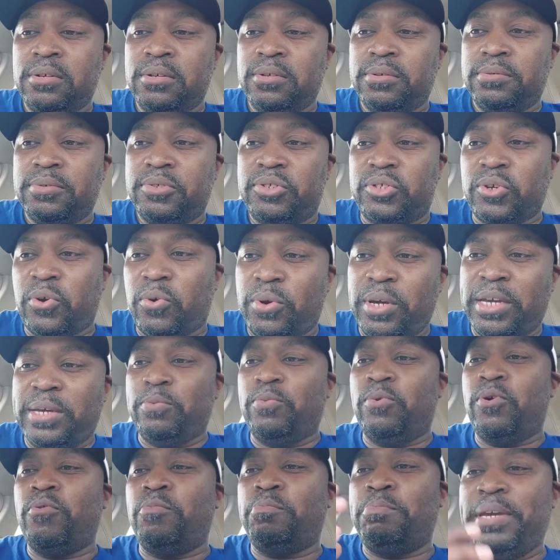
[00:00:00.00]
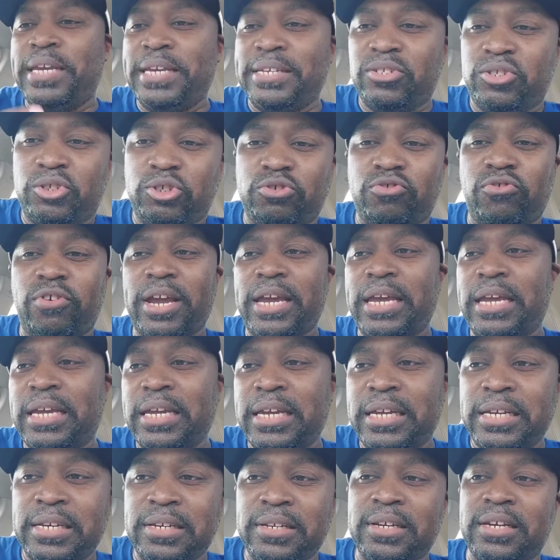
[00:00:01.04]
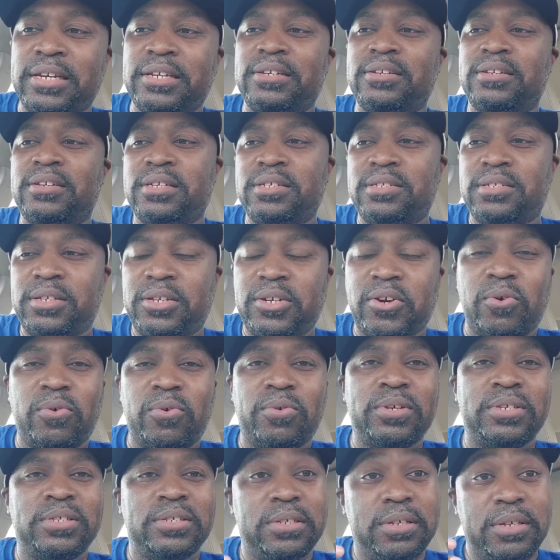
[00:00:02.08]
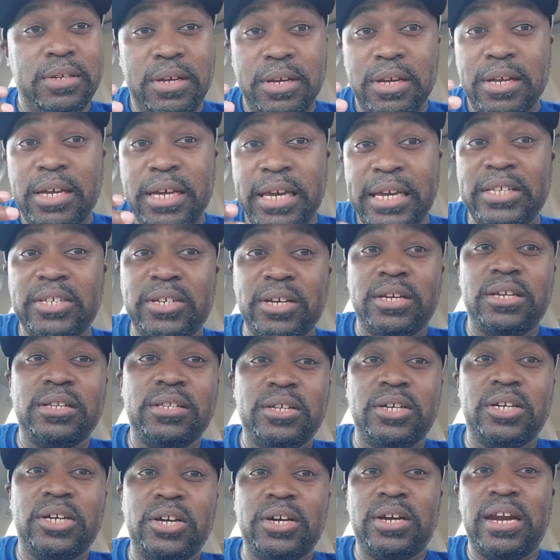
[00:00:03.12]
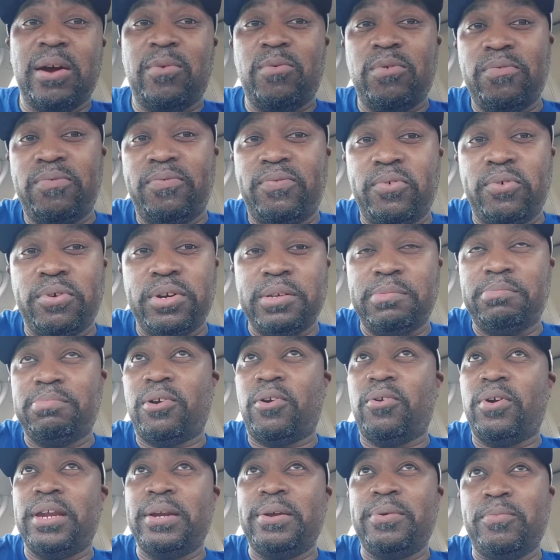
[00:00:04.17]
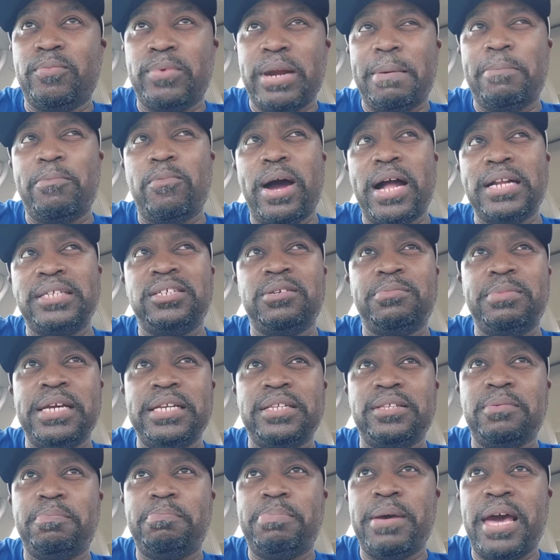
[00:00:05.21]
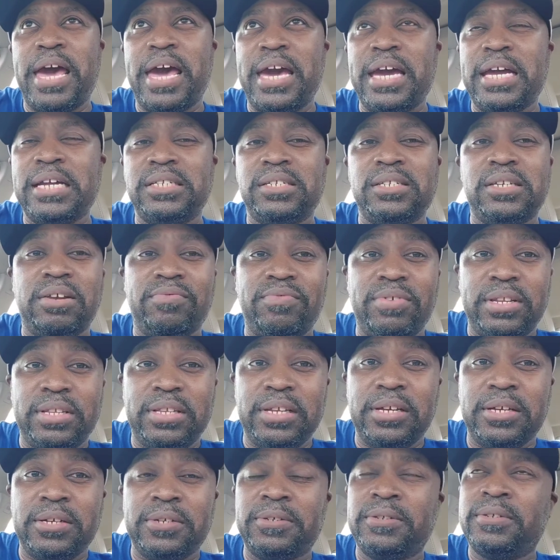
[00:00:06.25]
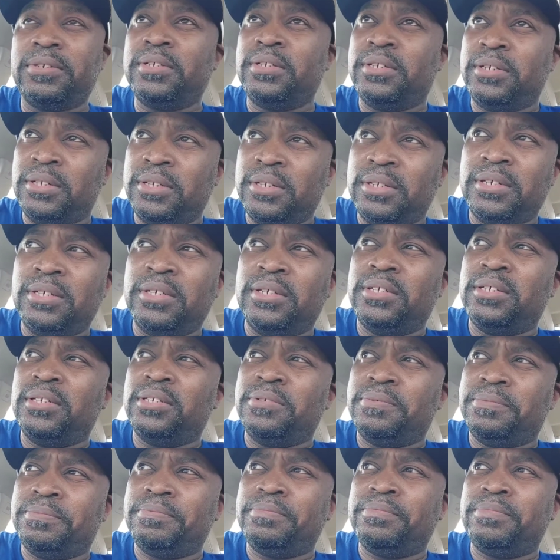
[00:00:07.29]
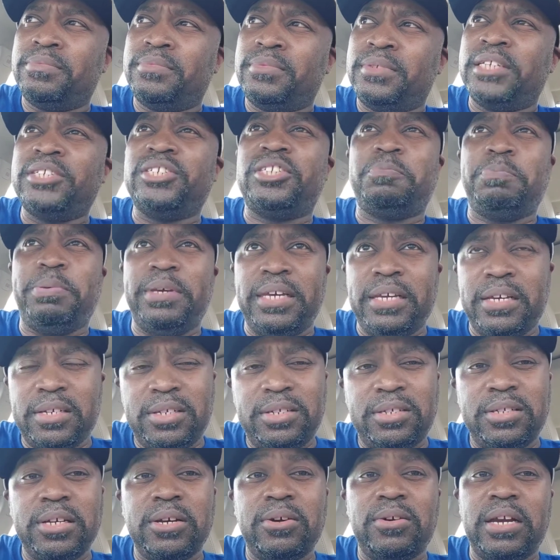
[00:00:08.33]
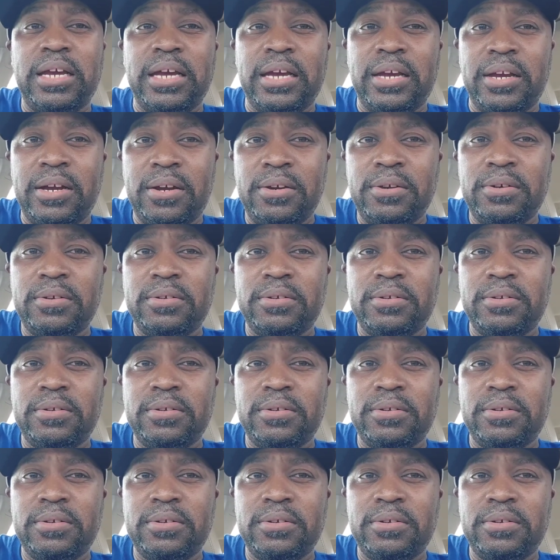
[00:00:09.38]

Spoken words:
So he won't be as drained, and he's gonna look good at 140, bro. And when I'm watching him hit the pads and everything, his speed is still there.